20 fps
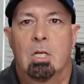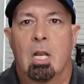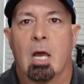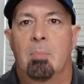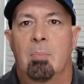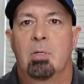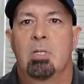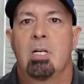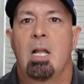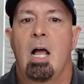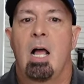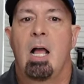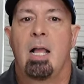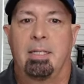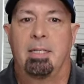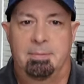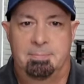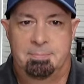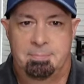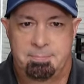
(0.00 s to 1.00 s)
Number
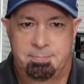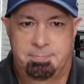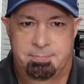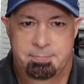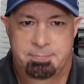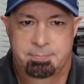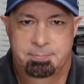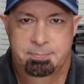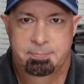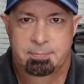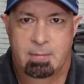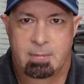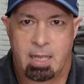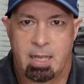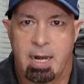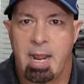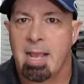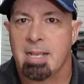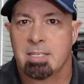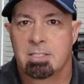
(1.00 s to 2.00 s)
9,
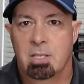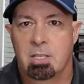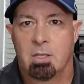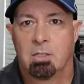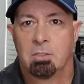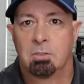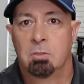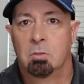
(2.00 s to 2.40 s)
it has